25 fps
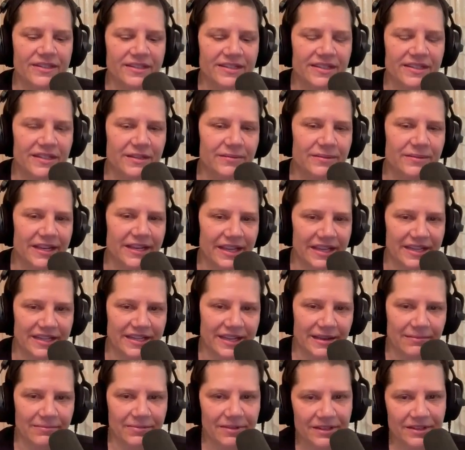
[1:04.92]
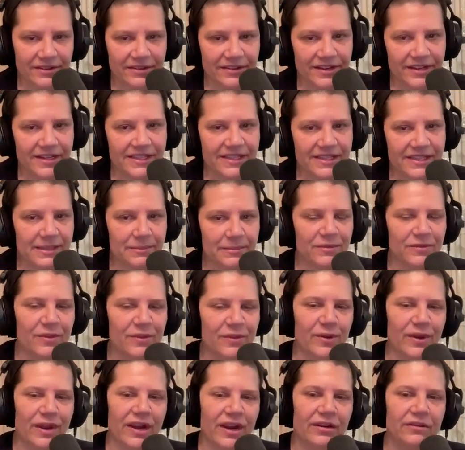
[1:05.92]
This is going to be an in-depth clearing. Some of
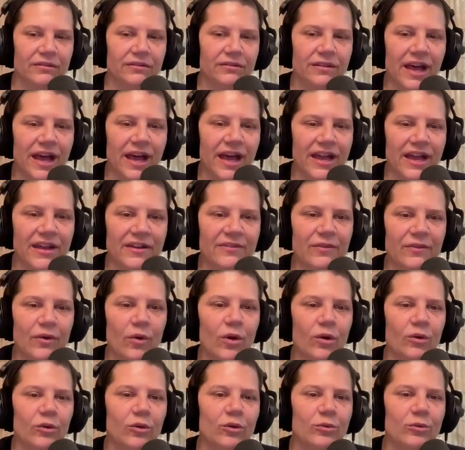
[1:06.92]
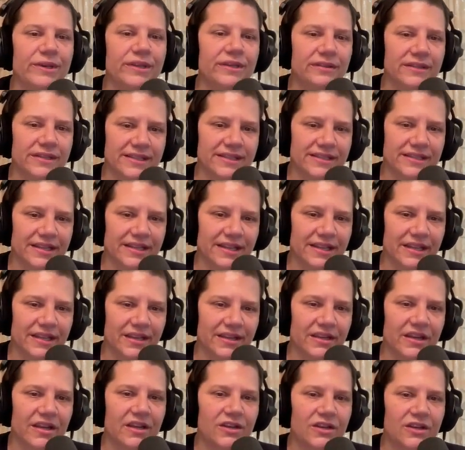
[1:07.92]
you are here live or will be
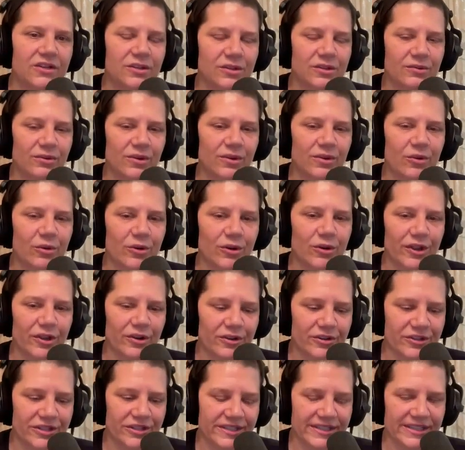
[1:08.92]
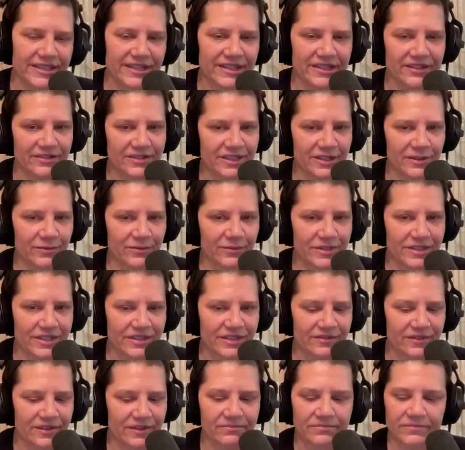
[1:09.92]
listening to the recording or just letting yourself
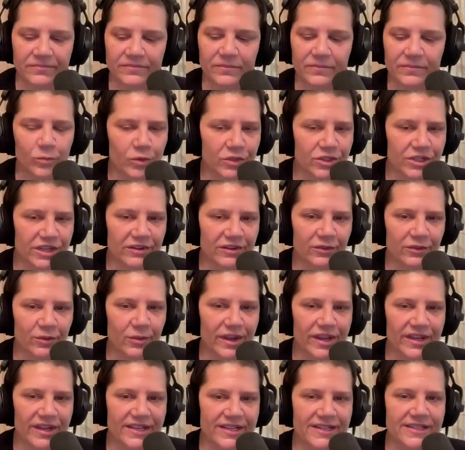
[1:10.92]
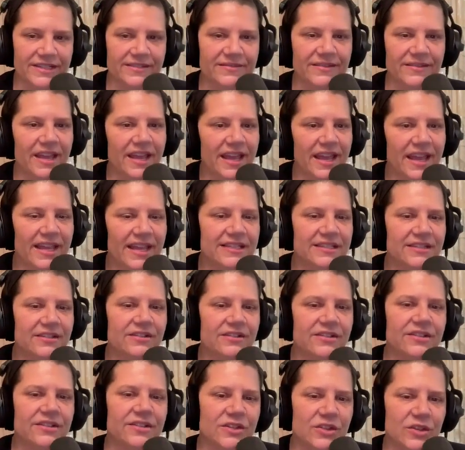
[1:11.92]
receive it. Whichever way it is, as
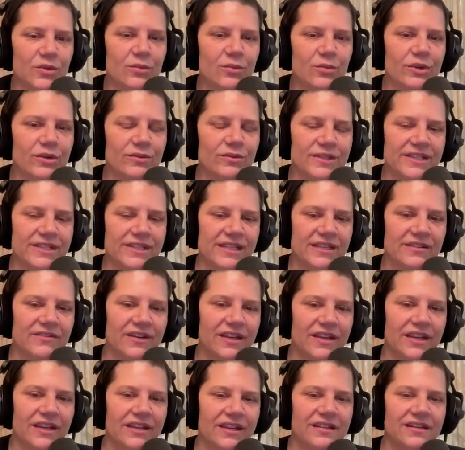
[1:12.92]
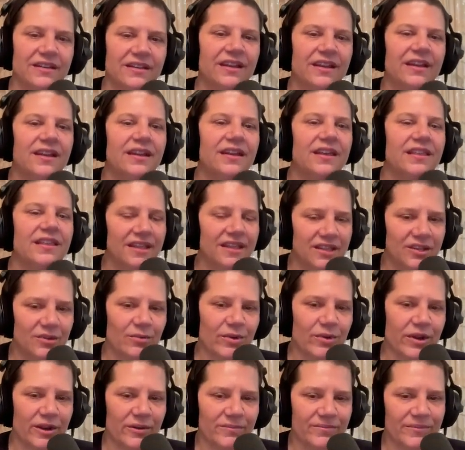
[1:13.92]
long as you want to receive it, then
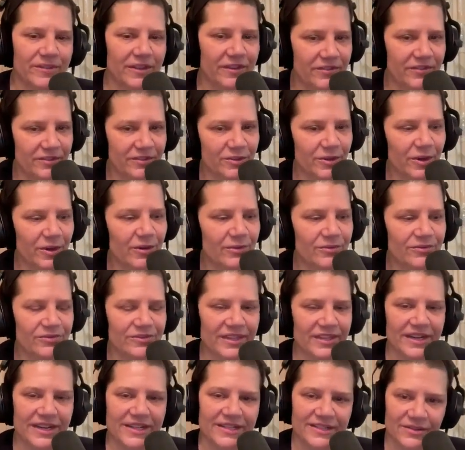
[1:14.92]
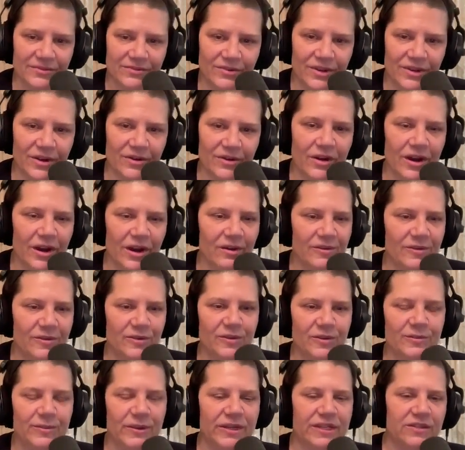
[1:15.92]
you will. If you don't, then as you know,
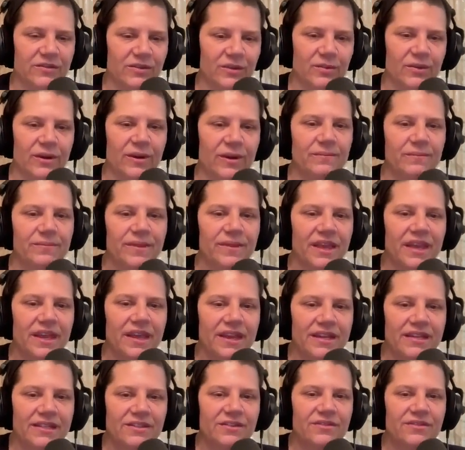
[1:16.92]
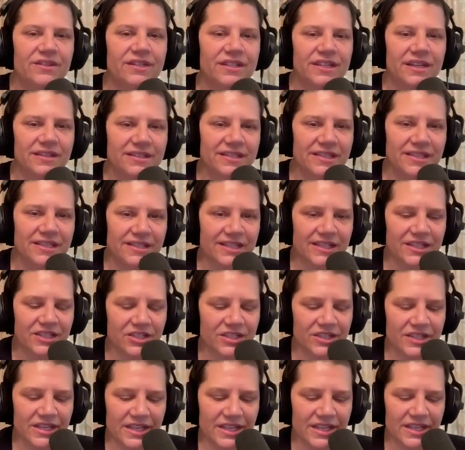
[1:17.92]
always respects free will. So the dusting
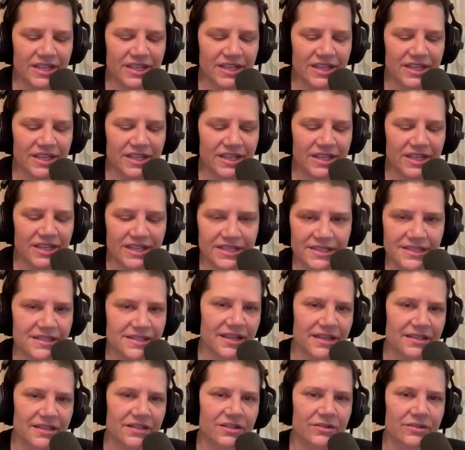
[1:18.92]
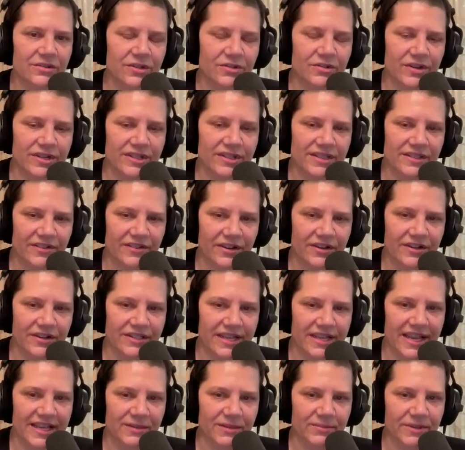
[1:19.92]
session is designed to address the
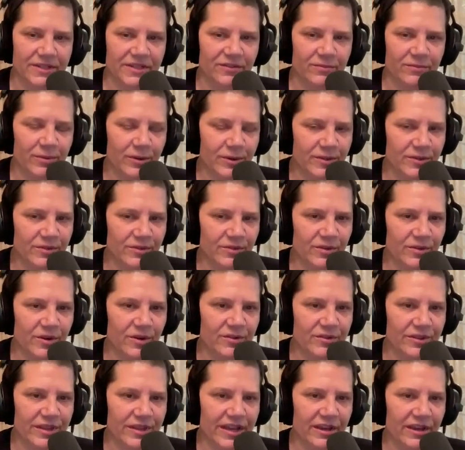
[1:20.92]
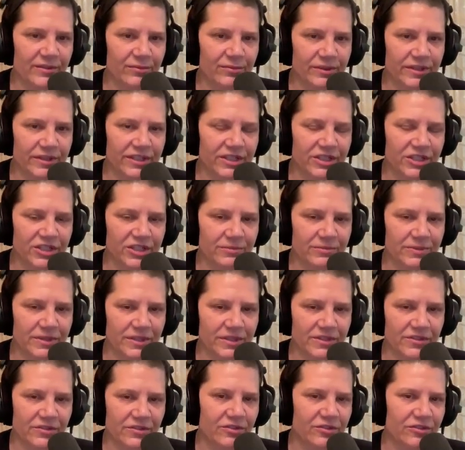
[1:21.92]
various aspects of personal growth, health, relationships,
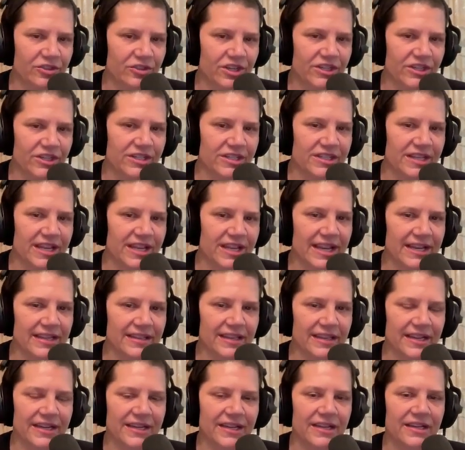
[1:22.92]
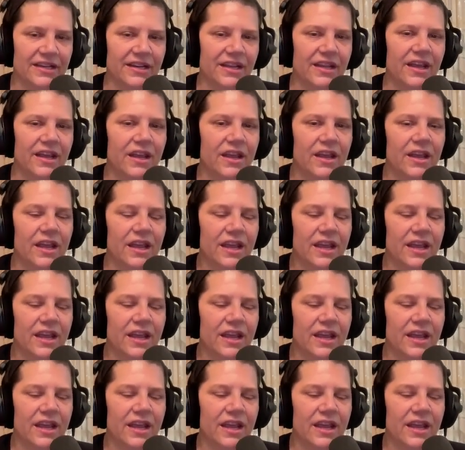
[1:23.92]
external changes highlighted